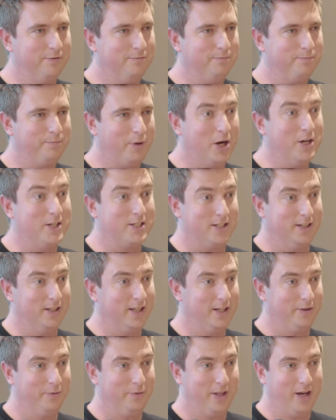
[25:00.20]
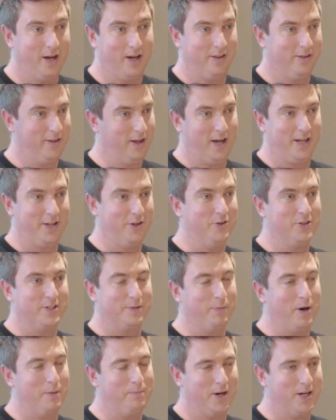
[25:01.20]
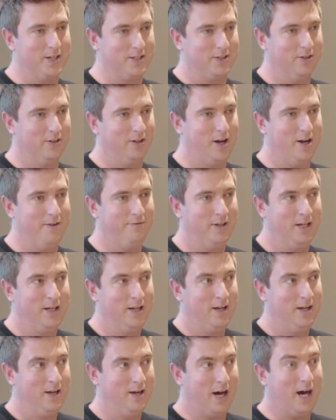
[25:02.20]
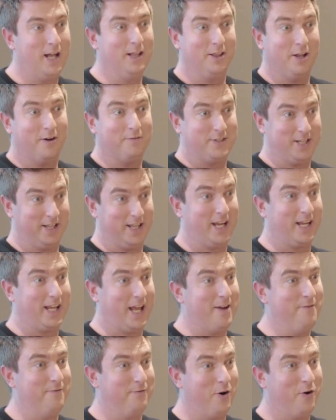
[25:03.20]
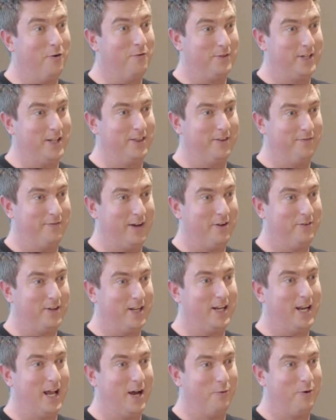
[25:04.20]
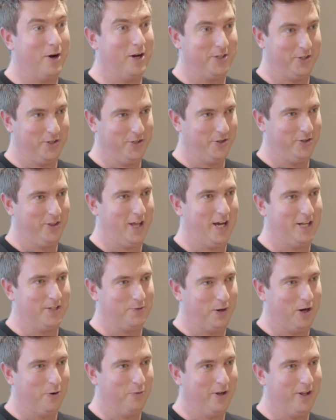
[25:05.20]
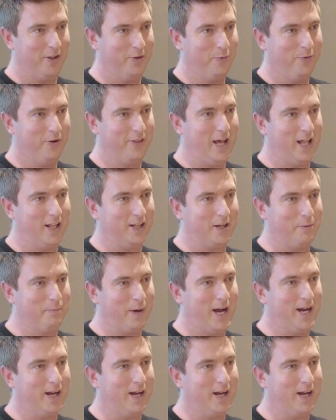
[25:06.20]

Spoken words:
personally, that I use in my personal life, I love to then get involved in the Founding Network. Do you do that as well with Allica Bank?